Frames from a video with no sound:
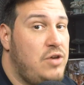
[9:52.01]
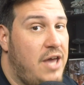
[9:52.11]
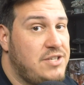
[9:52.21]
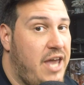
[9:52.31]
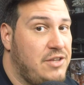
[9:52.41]

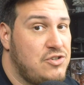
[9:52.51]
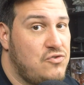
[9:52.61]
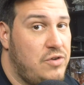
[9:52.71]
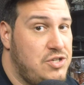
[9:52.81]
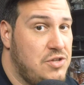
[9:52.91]
guys can't
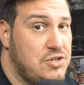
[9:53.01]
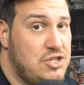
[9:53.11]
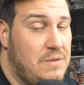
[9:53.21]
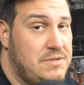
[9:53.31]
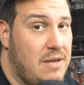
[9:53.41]
destroy each other's
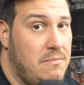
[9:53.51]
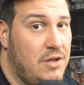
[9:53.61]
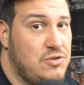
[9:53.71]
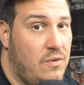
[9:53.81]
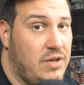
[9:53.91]
ships that
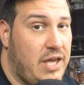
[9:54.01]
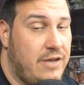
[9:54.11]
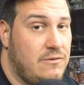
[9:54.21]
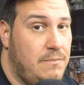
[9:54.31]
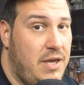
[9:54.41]
much or whatever the
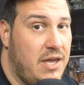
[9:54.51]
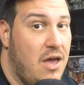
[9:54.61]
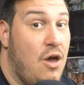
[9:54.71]
case may be,